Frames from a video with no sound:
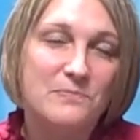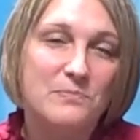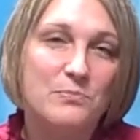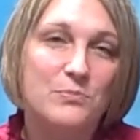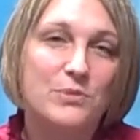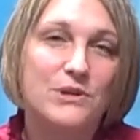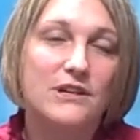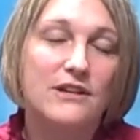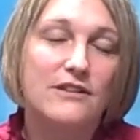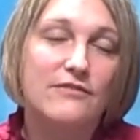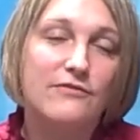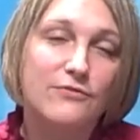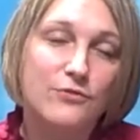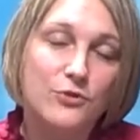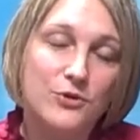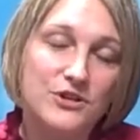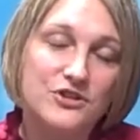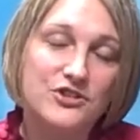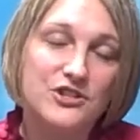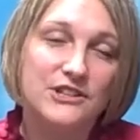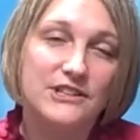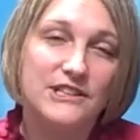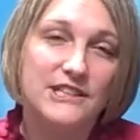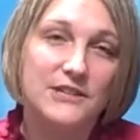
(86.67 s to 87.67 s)
But
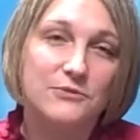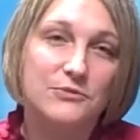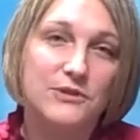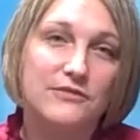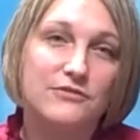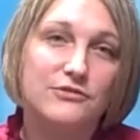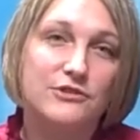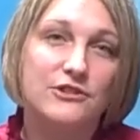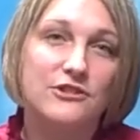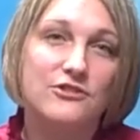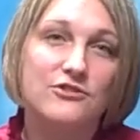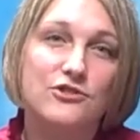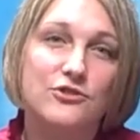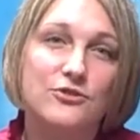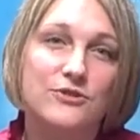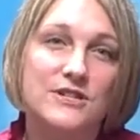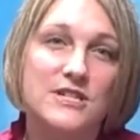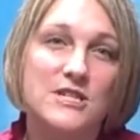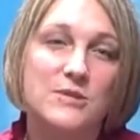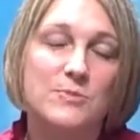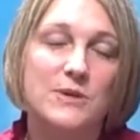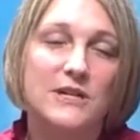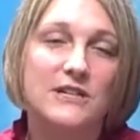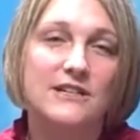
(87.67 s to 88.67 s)
unfortunately, we've learned through
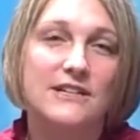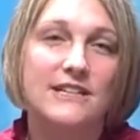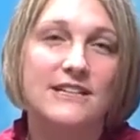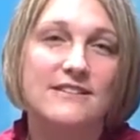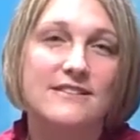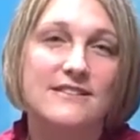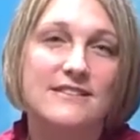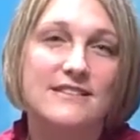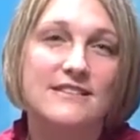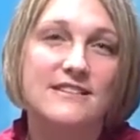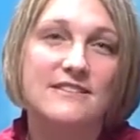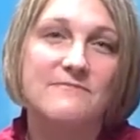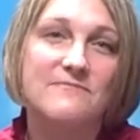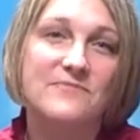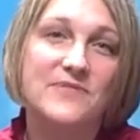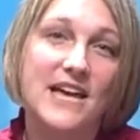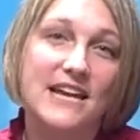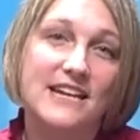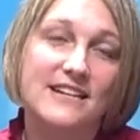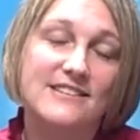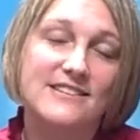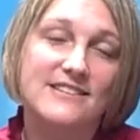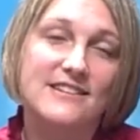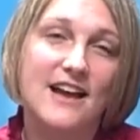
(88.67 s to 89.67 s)
experience
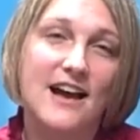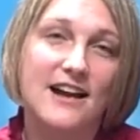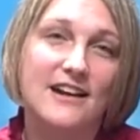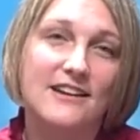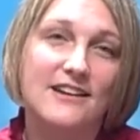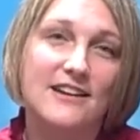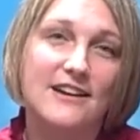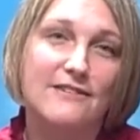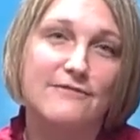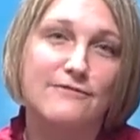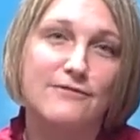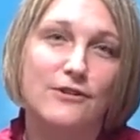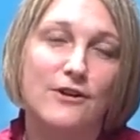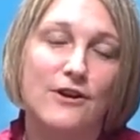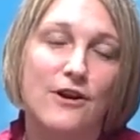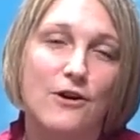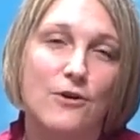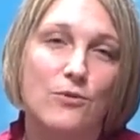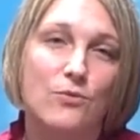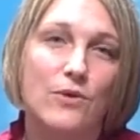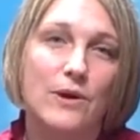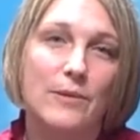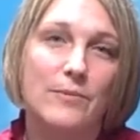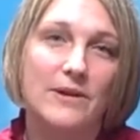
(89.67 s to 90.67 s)
that it's not enough for
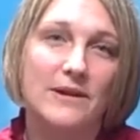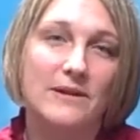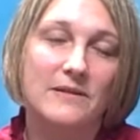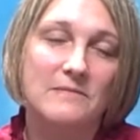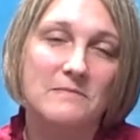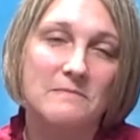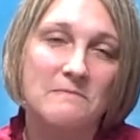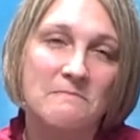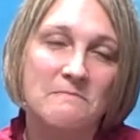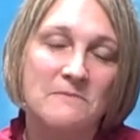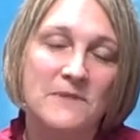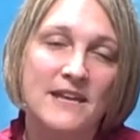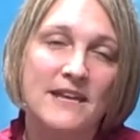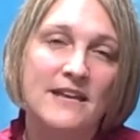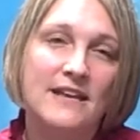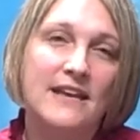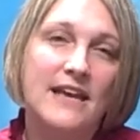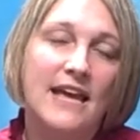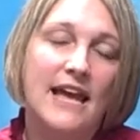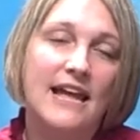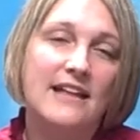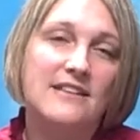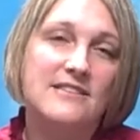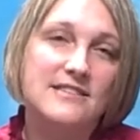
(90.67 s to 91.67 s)
all women.
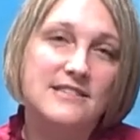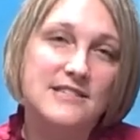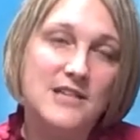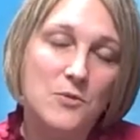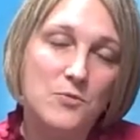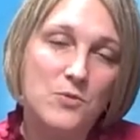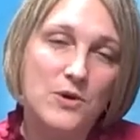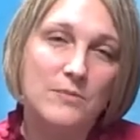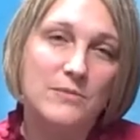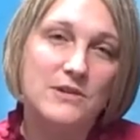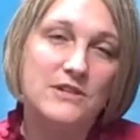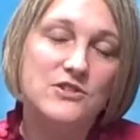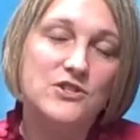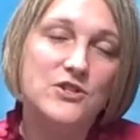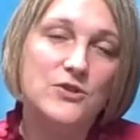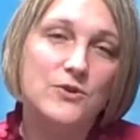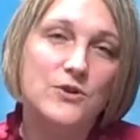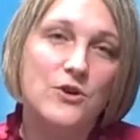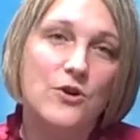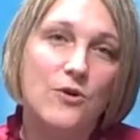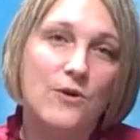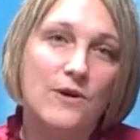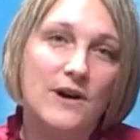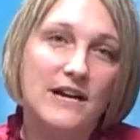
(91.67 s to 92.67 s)
And some women do
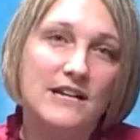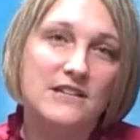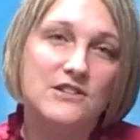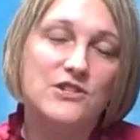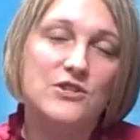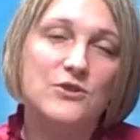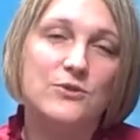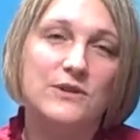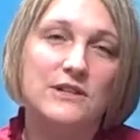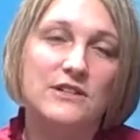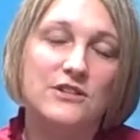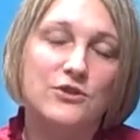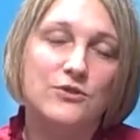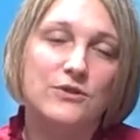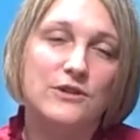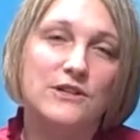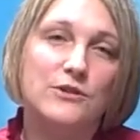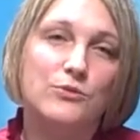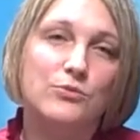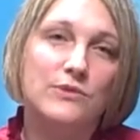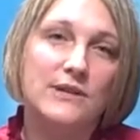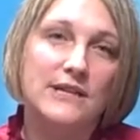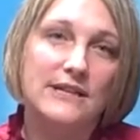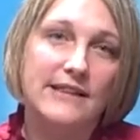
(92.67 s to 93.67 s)
go on to endure
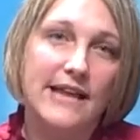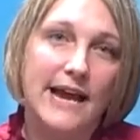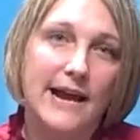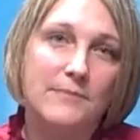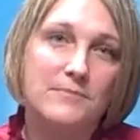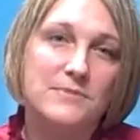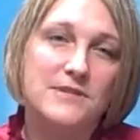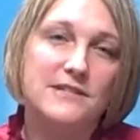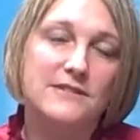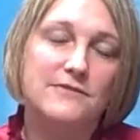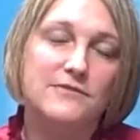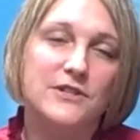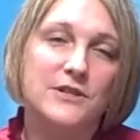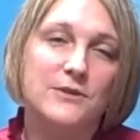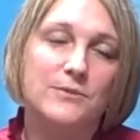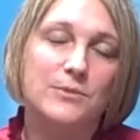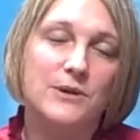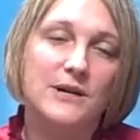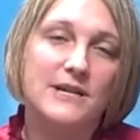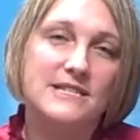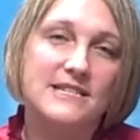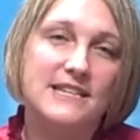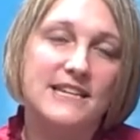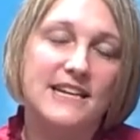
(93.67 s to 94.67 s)
a relapse of their
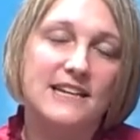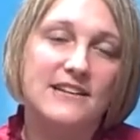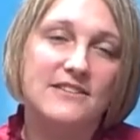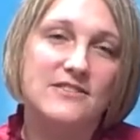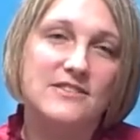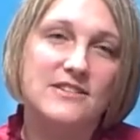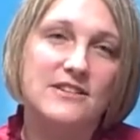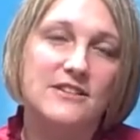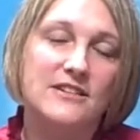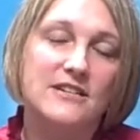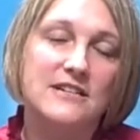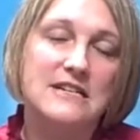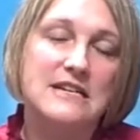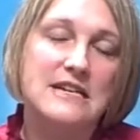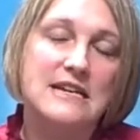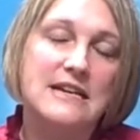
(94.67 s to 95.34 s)
breast cancer.